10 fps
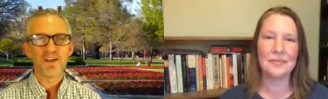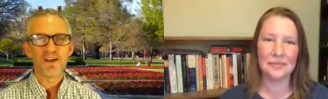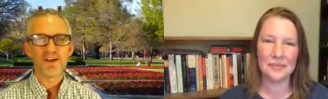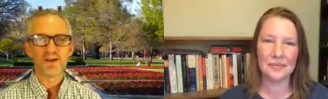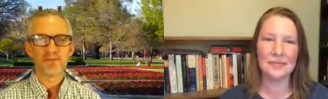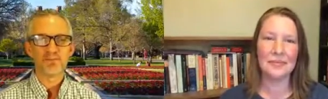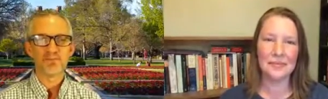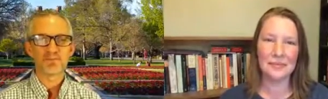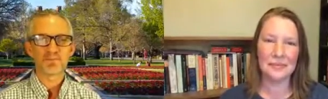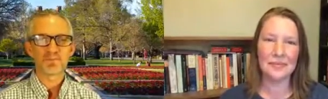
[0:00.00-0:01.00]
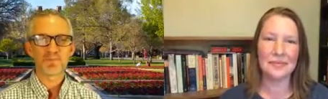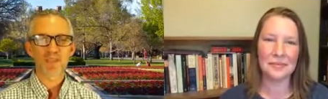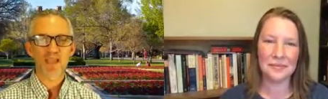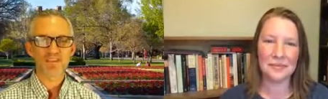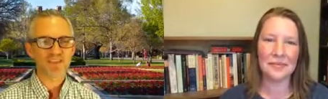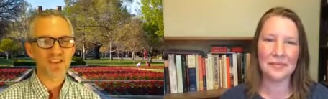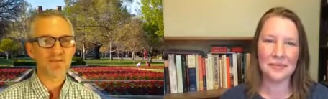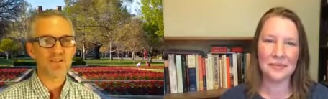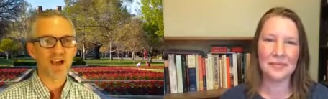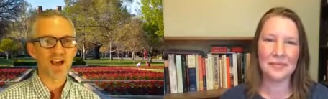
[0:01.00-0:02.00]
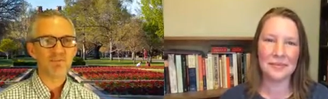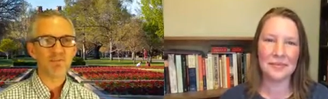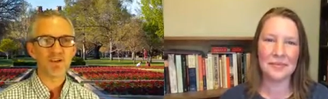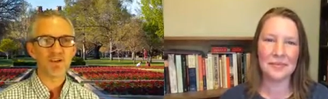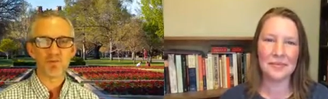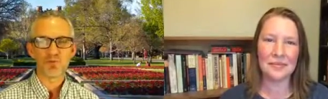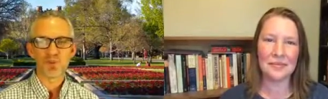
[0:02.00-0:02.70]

Speaker 1: Um, At the same time, uh, we